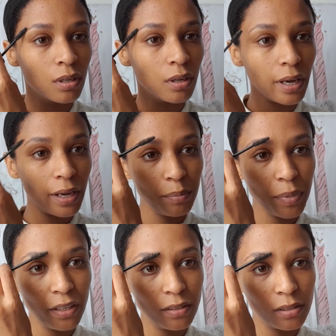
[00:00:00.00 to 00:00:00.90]
eye
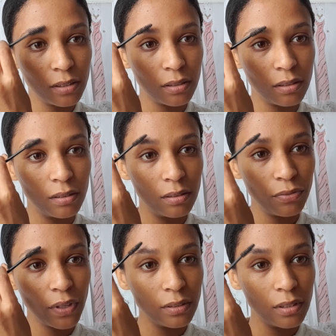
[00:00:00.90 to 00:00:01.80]
pencil,
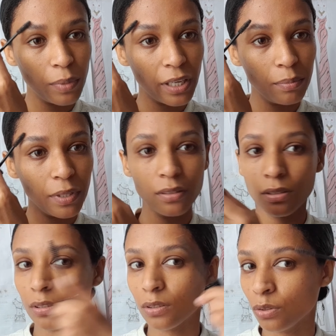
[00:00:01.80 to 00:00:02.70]
felt tip eye
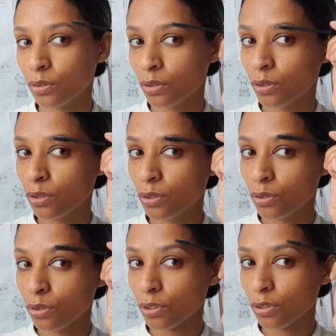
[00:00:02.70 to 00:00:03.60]
pencil.
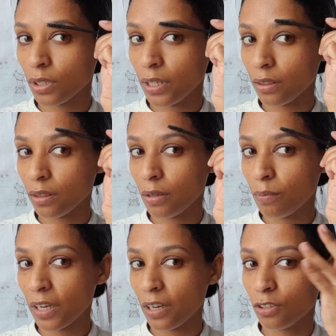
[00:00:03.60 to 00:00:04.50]
Just to get them
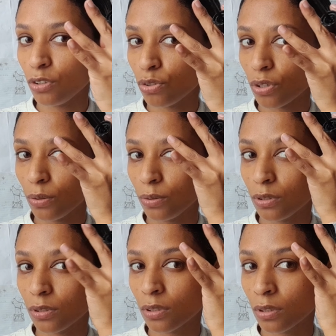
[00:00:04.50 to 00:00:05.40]
hair strokes.